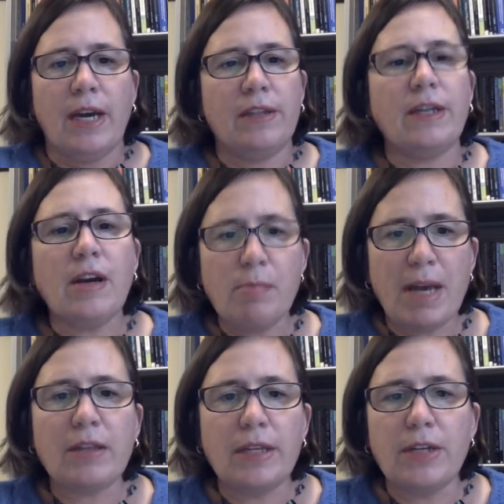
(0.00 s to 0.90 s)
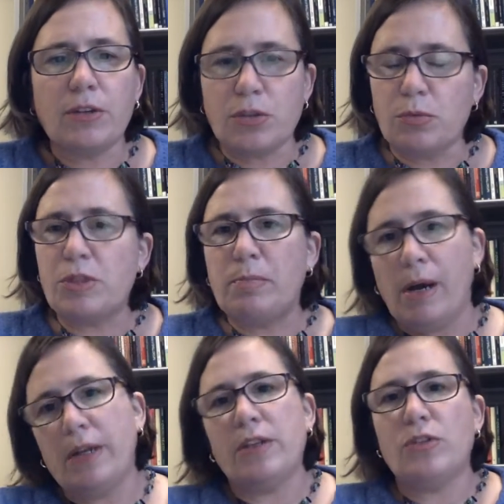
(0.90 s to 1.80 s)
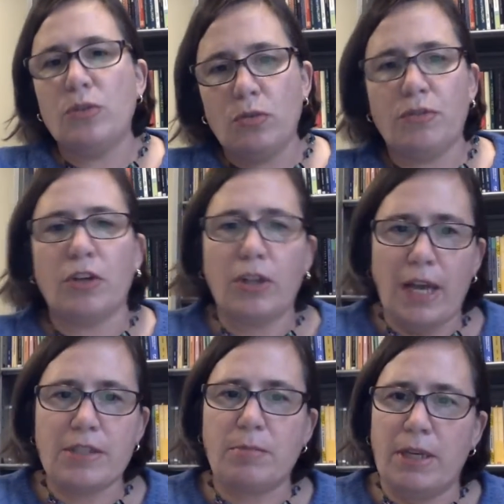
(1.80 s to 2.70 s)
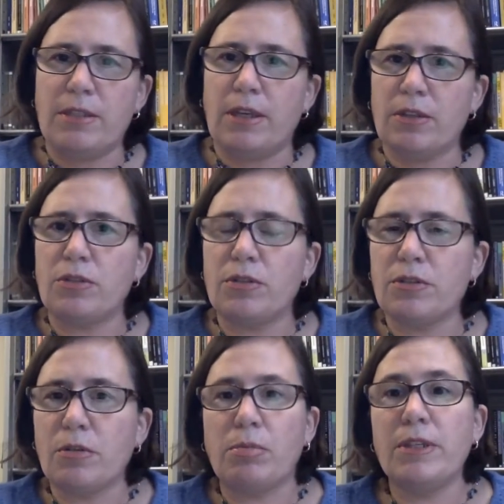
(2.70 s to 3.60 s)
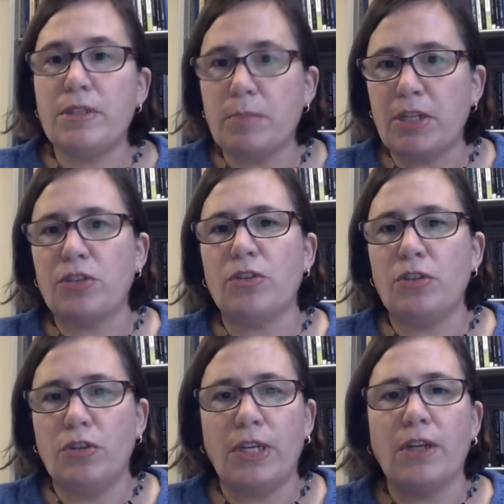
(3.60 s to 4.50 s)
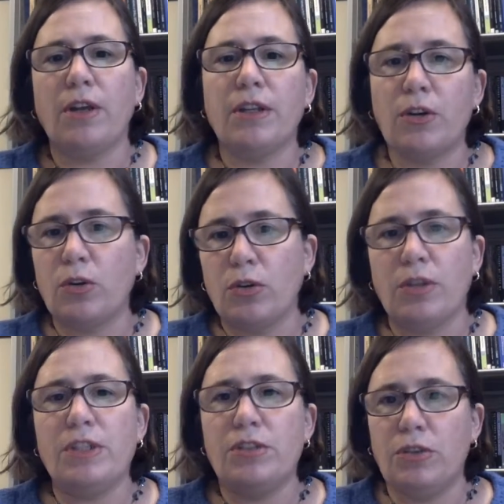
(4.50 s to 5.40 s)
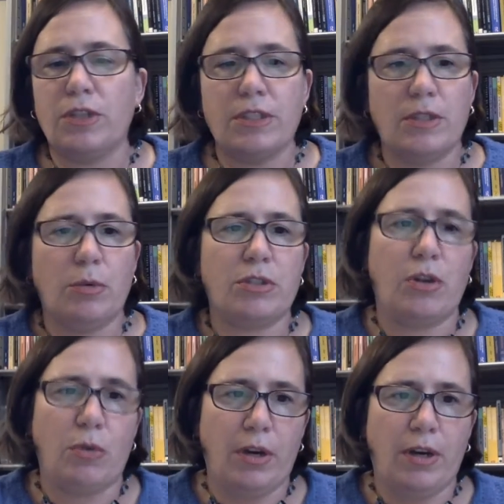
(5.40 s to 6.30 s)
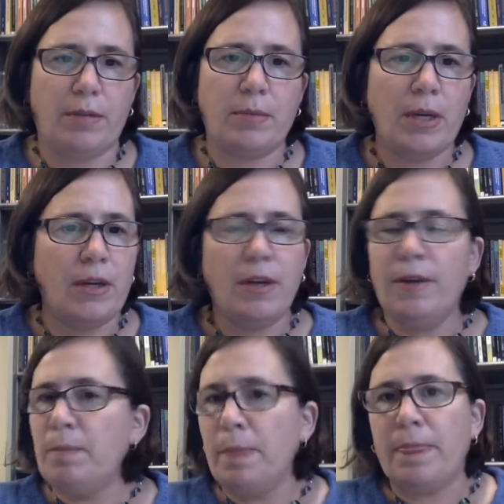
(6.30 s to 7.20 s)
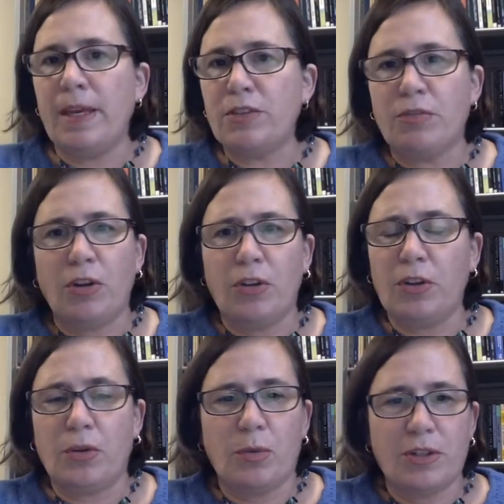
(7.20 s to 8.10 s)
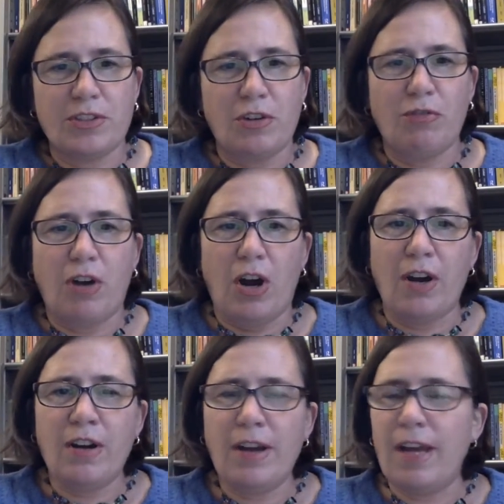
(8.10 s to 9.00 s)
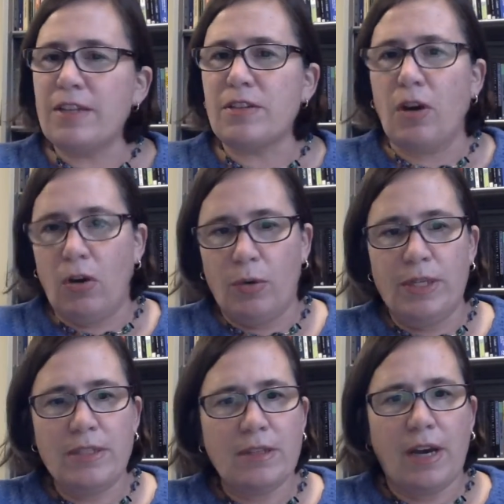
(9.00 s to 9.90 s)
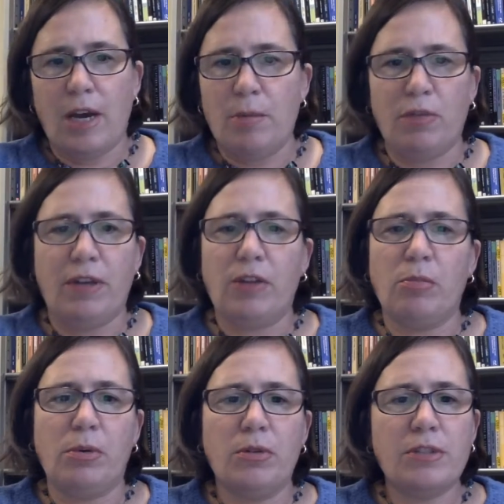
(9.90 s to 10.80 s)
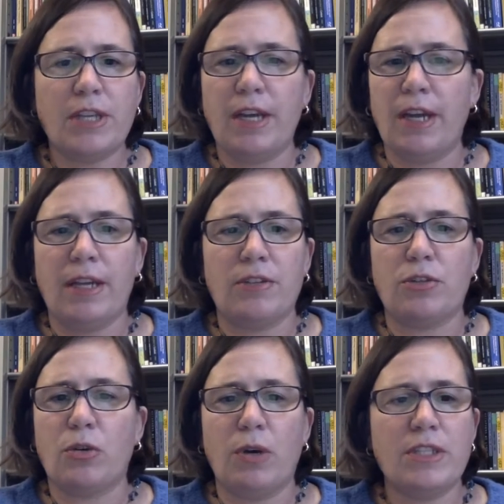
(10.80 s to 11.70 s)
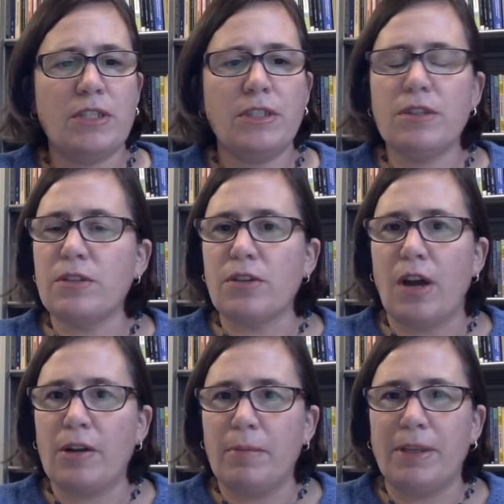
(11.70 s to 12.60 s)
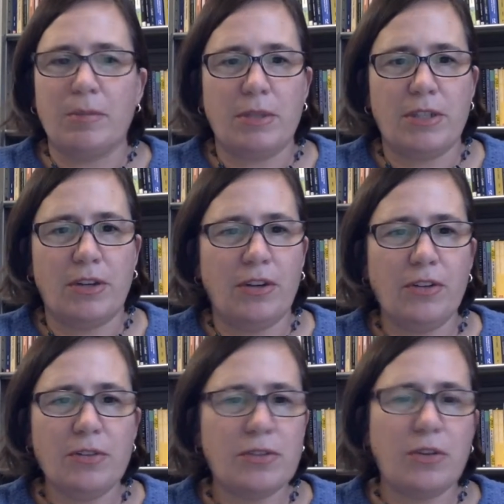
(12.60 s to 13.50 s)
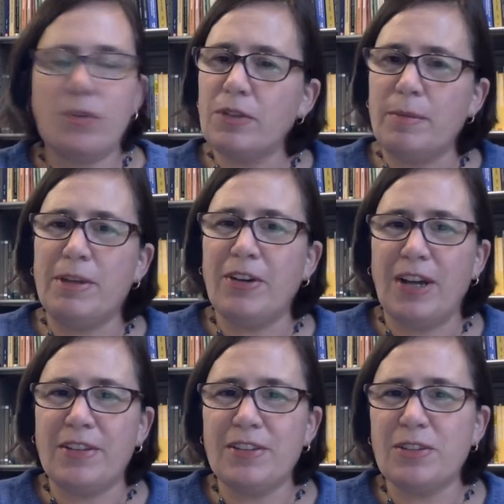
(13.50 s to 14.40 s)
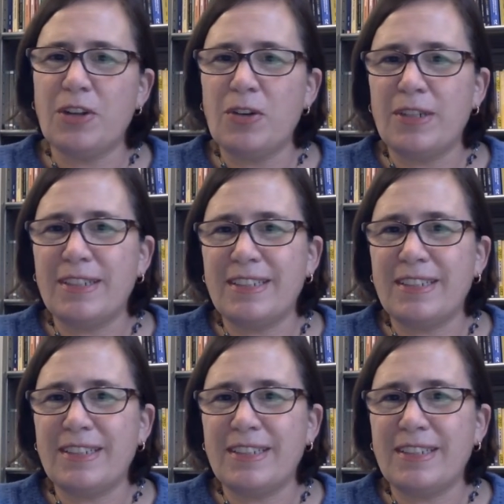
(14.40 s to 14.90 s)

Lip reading: And then come back later to respond to 2 of your classmates' answers. So please make sure you get on there early so you can see what's going on. Thanks for all the good work so far. As always, I'm available to answer questions and talk about the material, so let me know how things are going.